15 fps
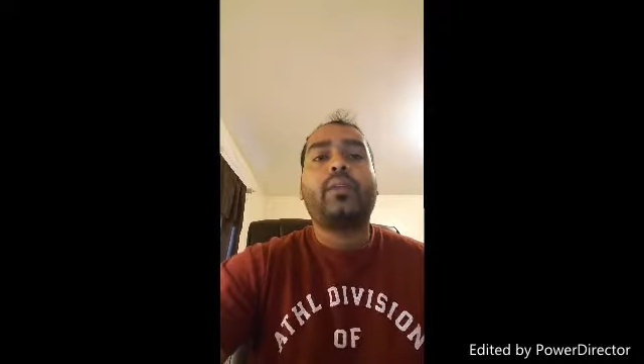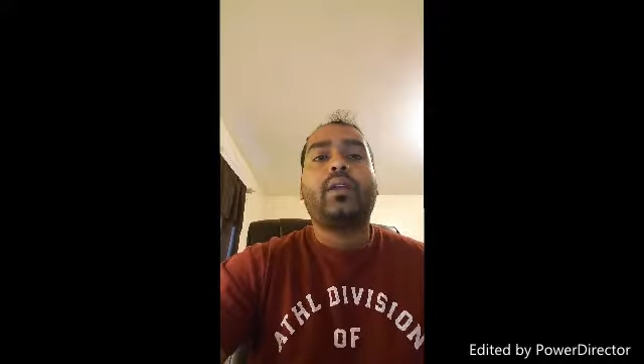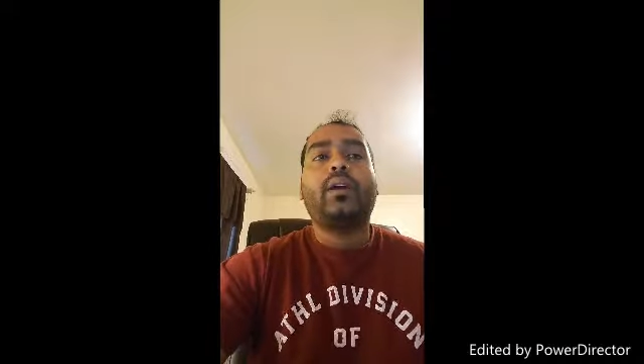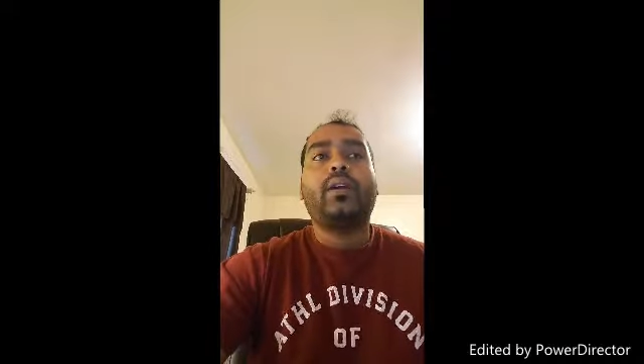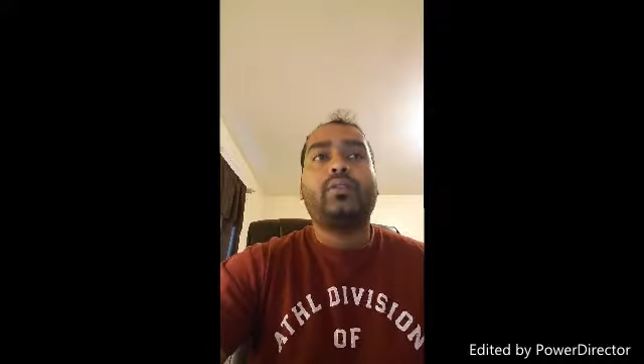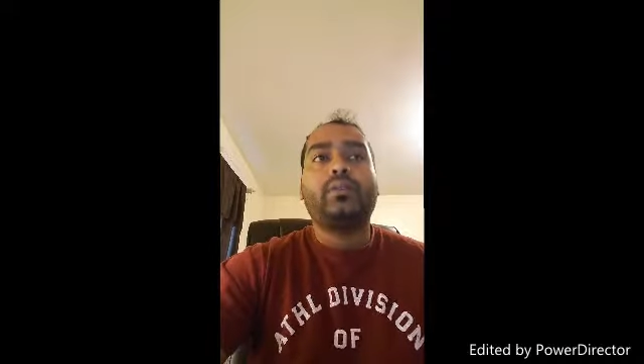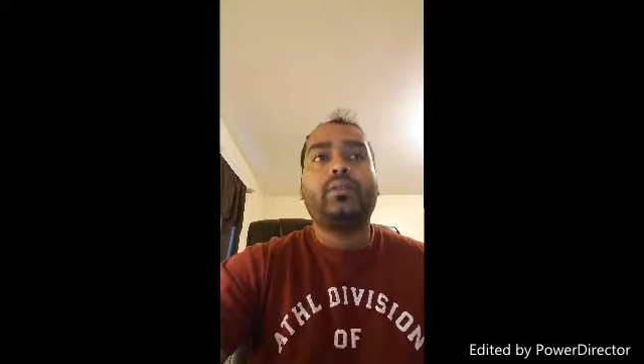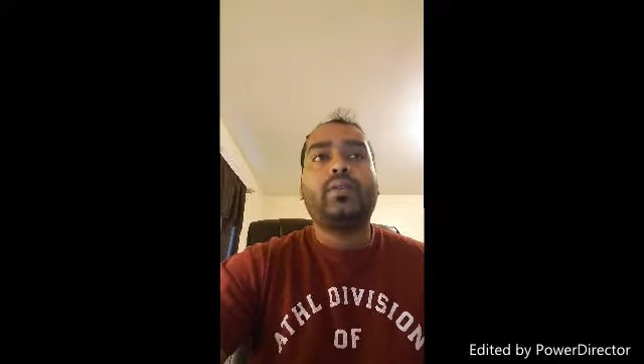
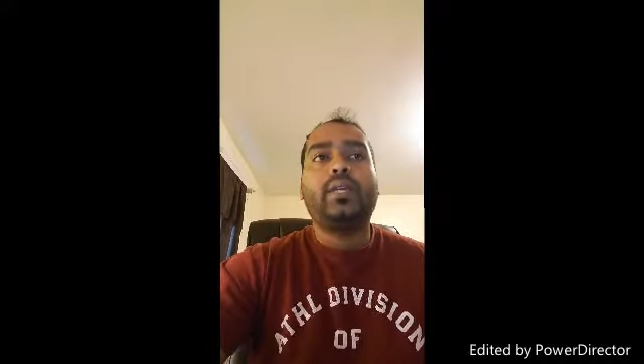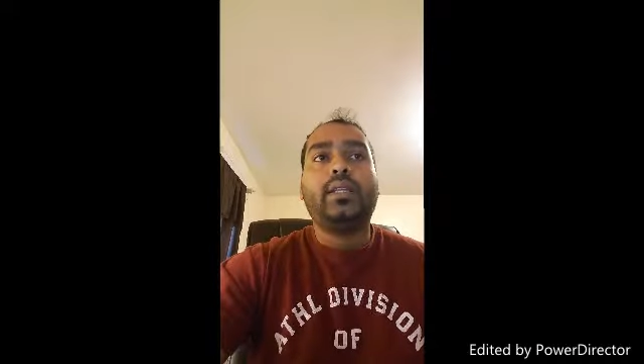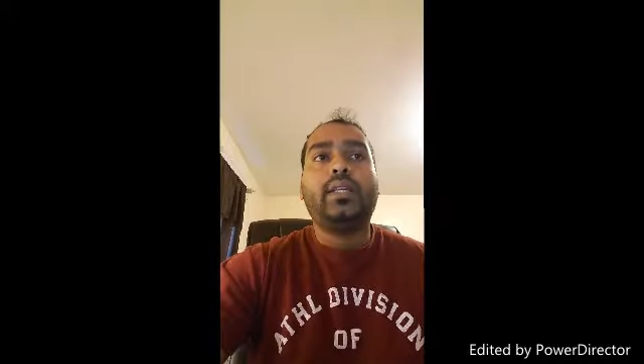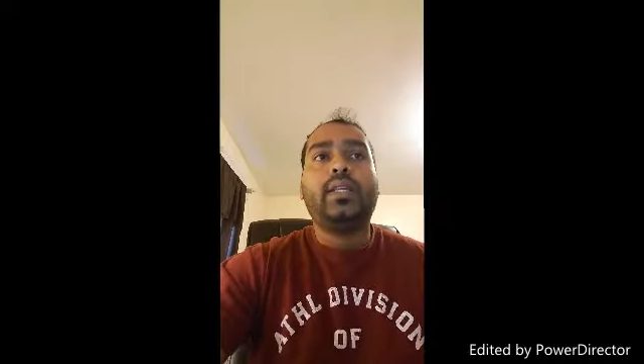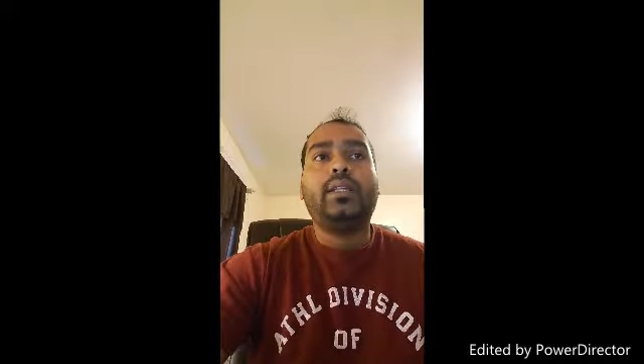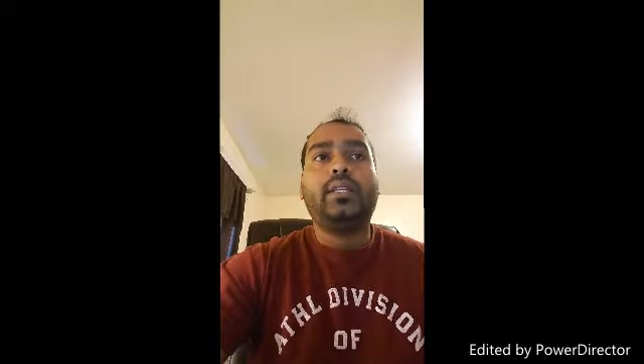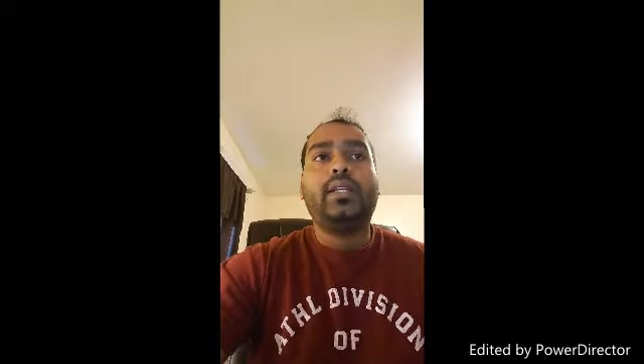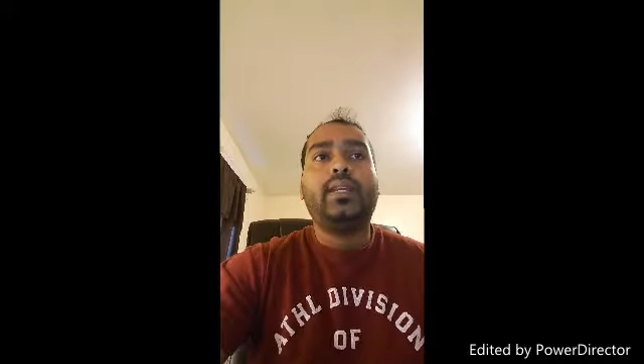Ashok in
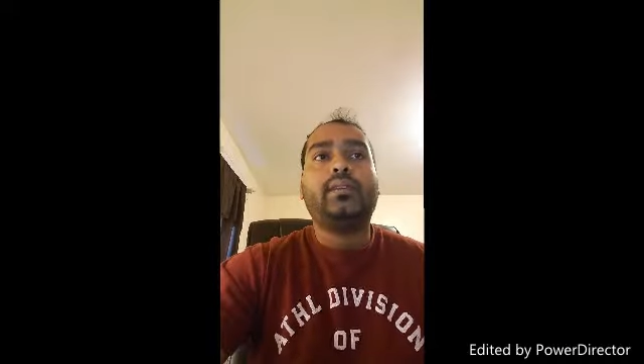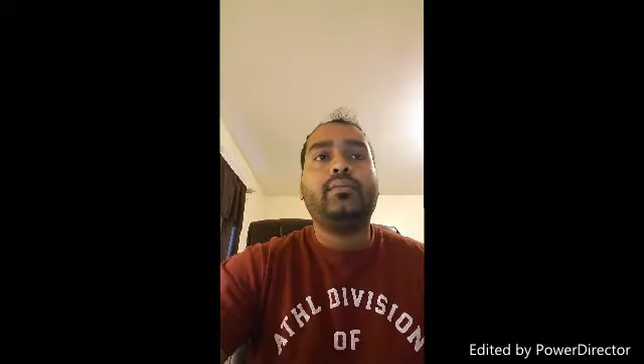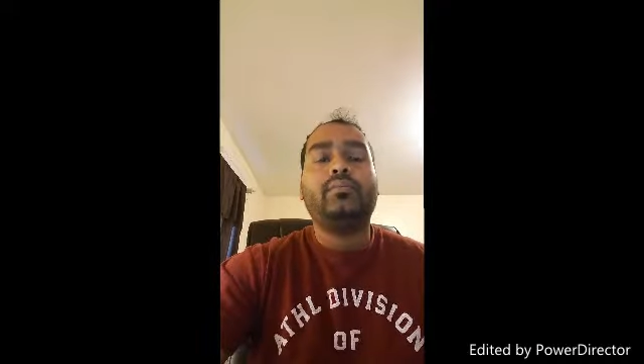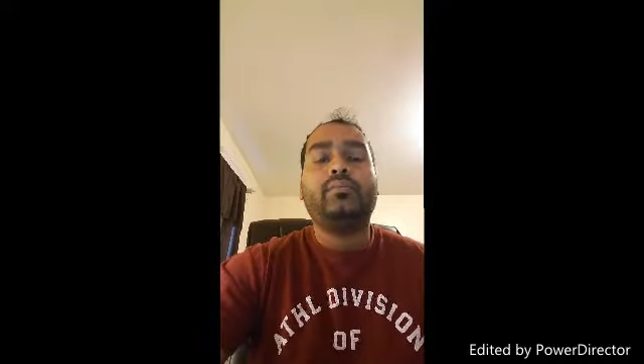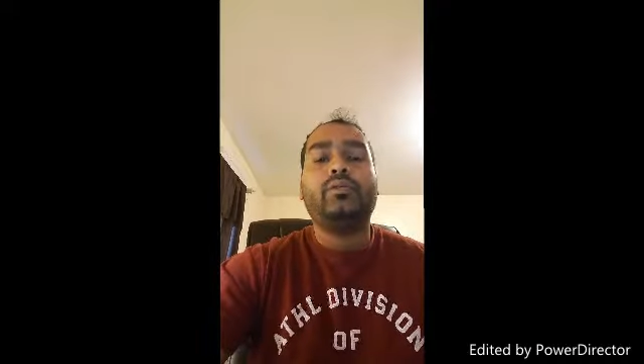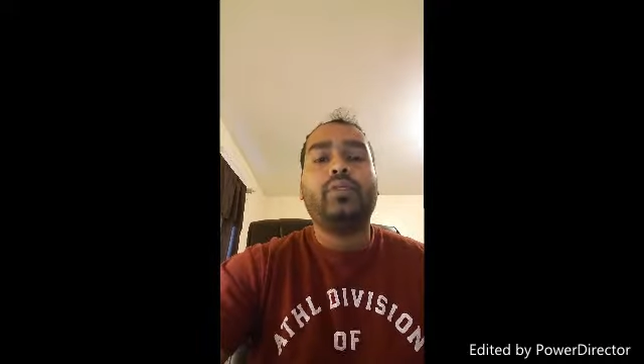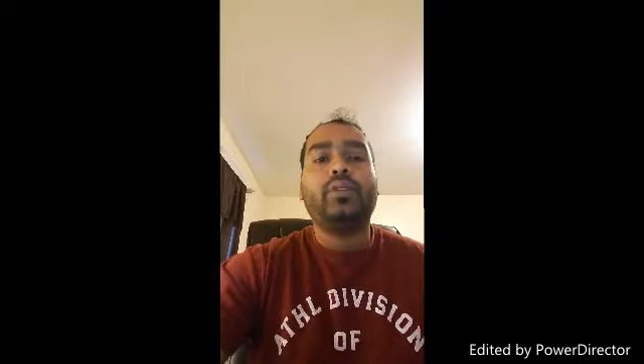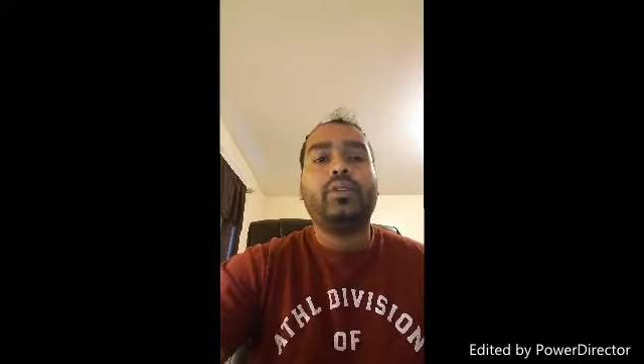India
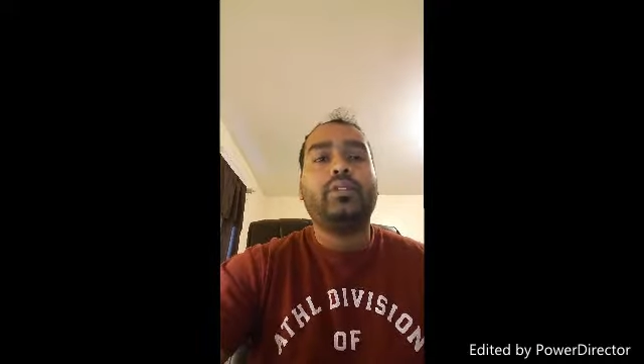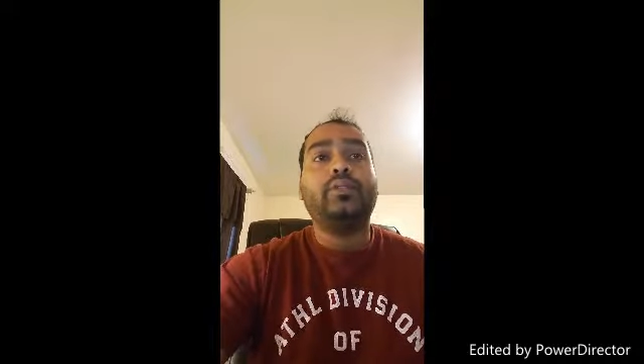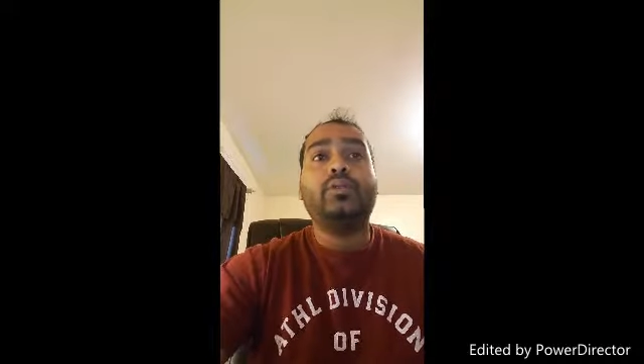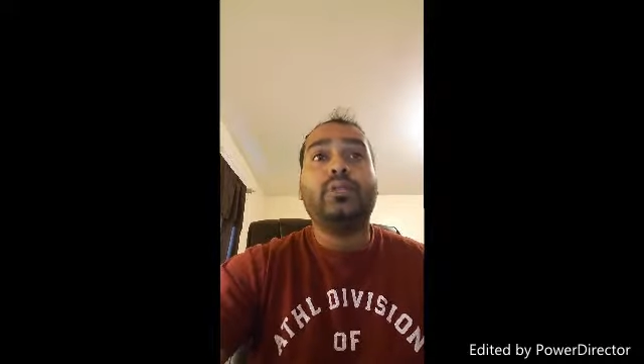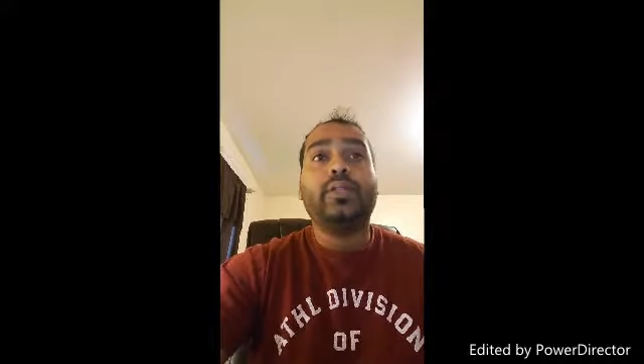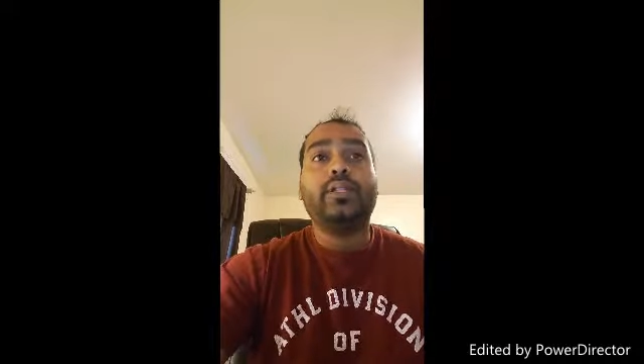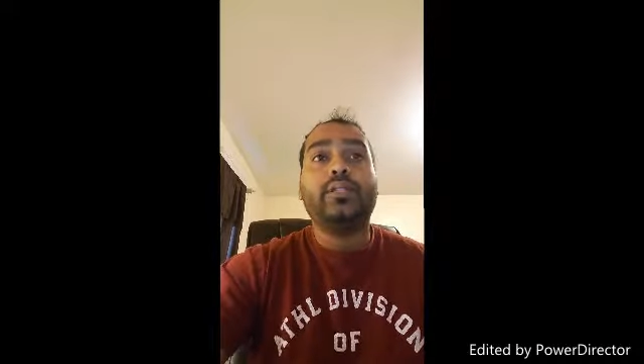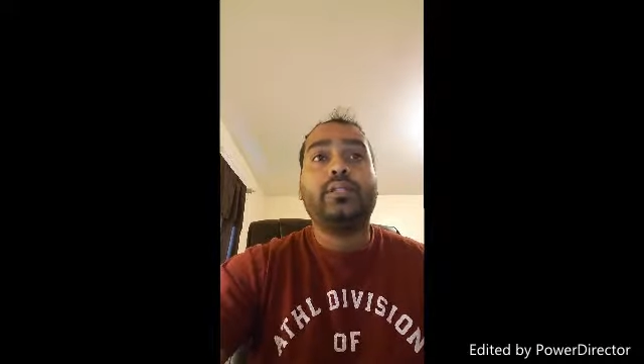broke his
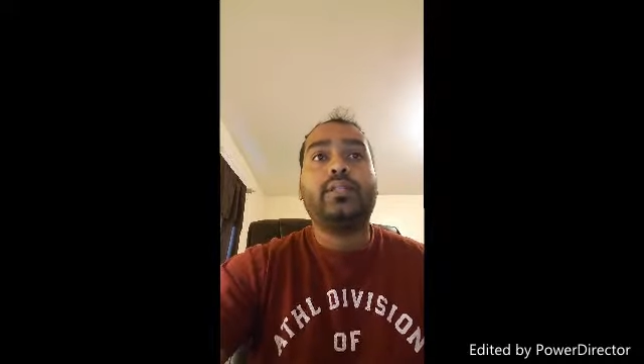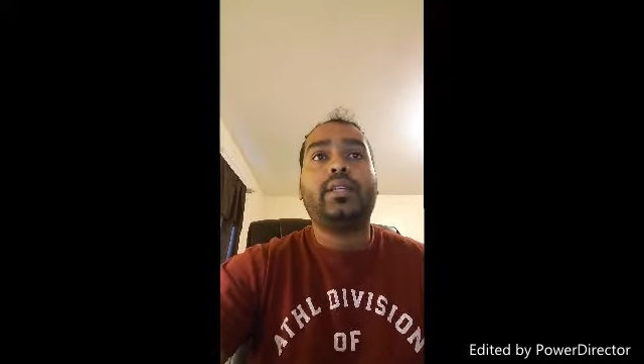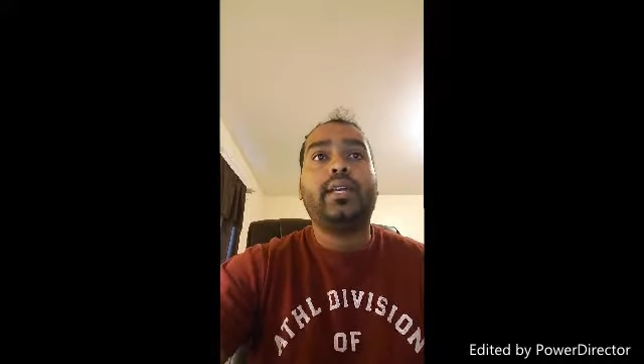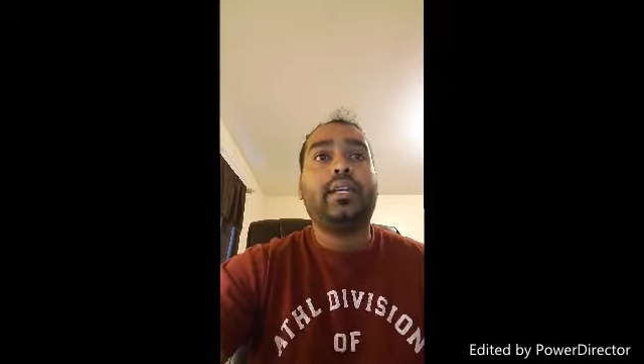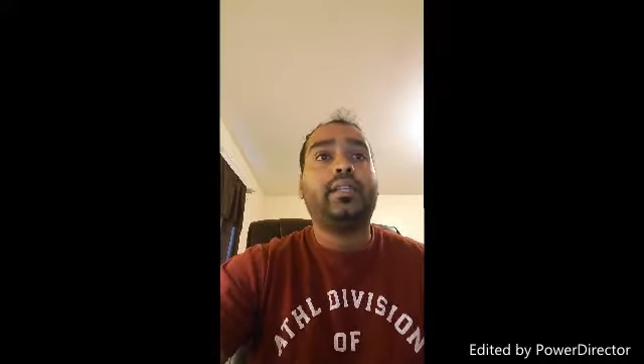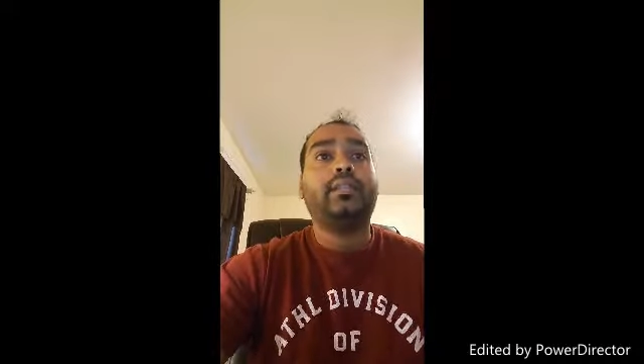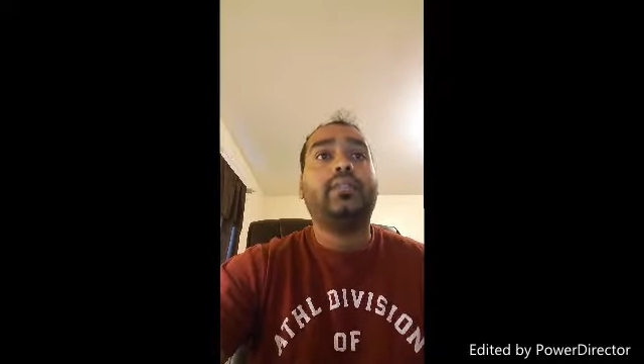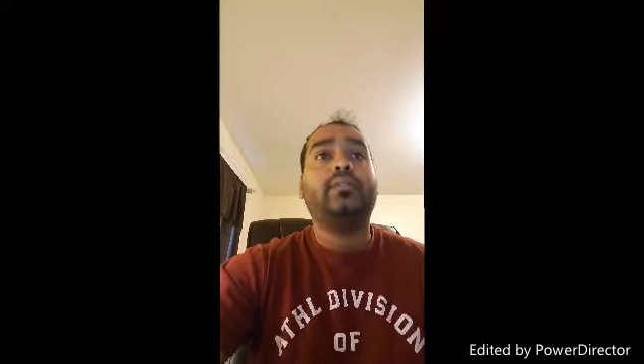wrist
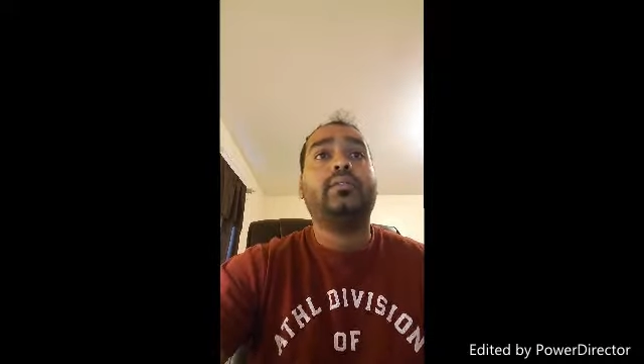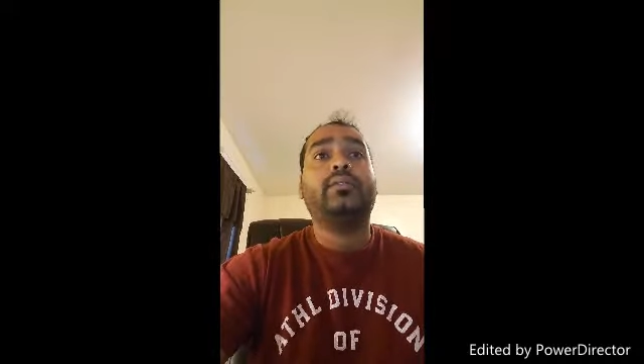and